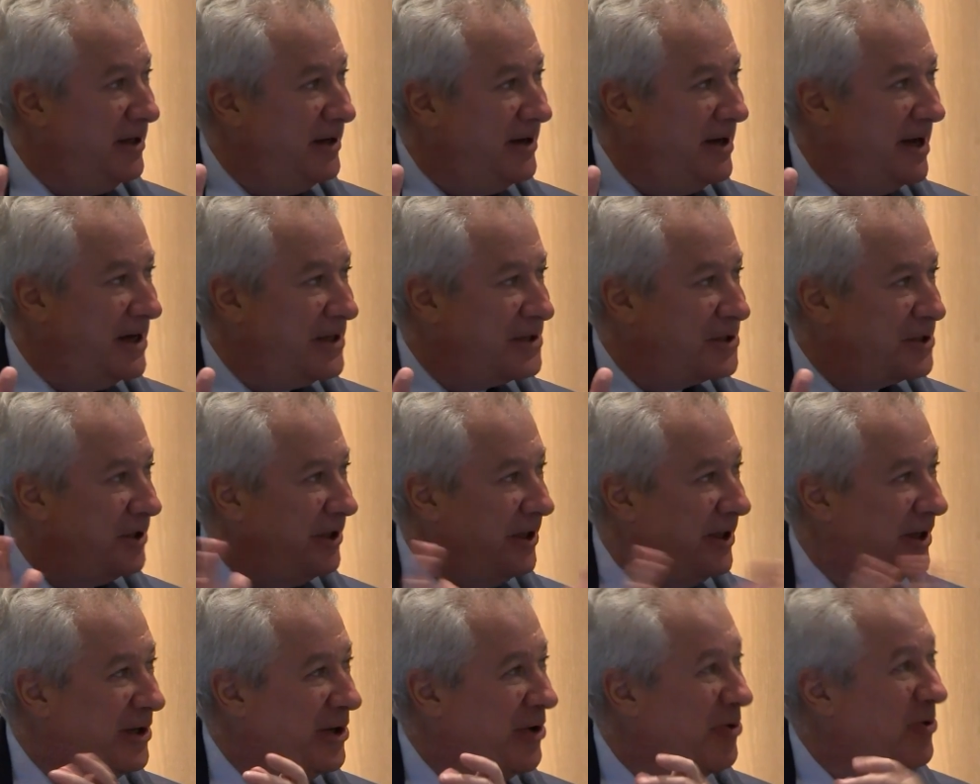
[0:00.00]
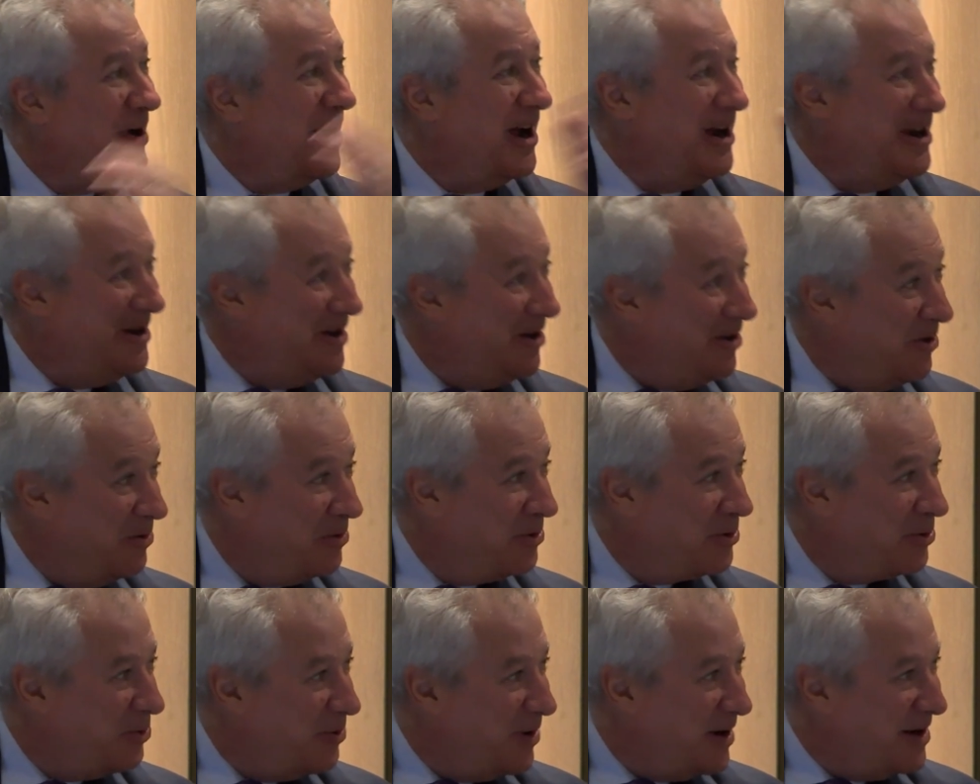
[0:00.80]
nationally, and you
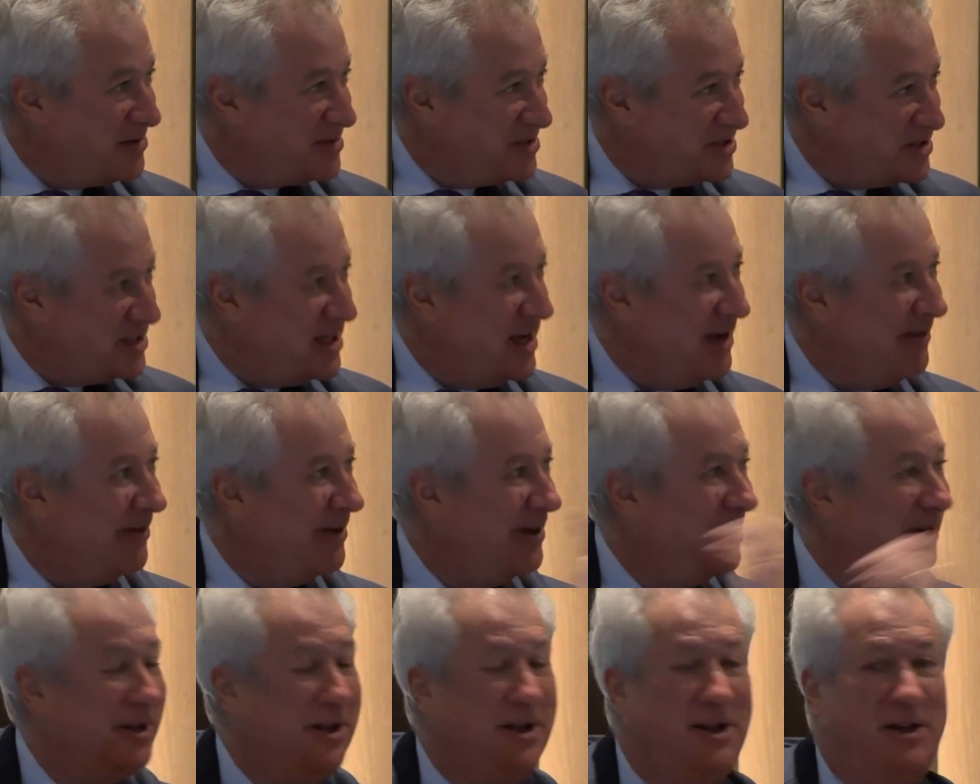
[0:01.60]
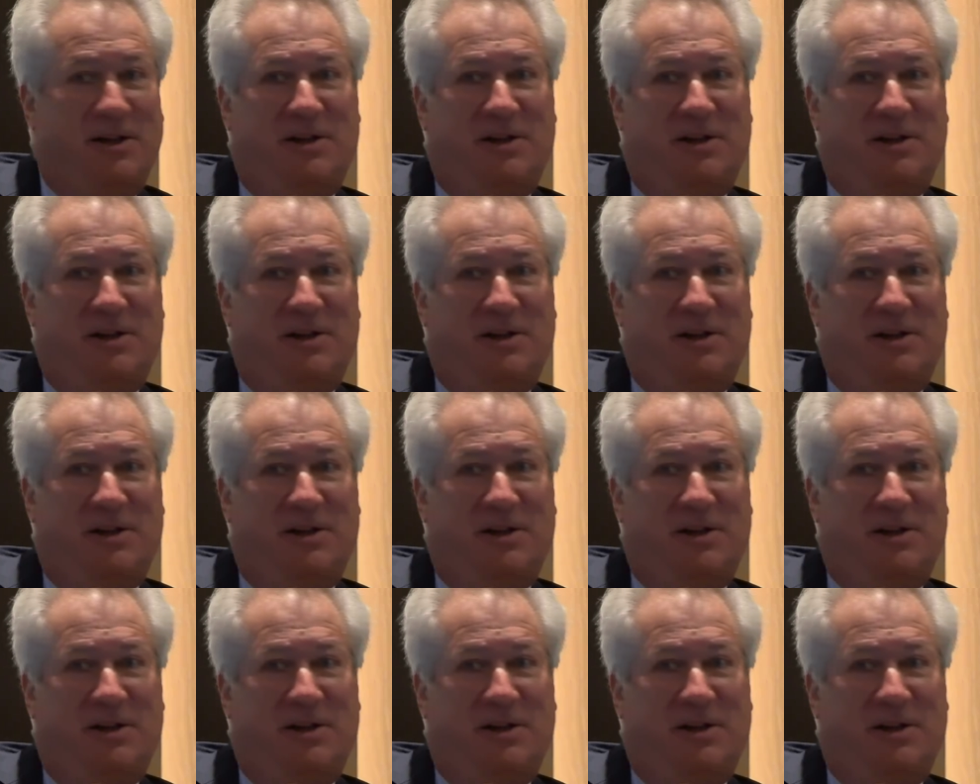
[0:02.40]
threw out 7.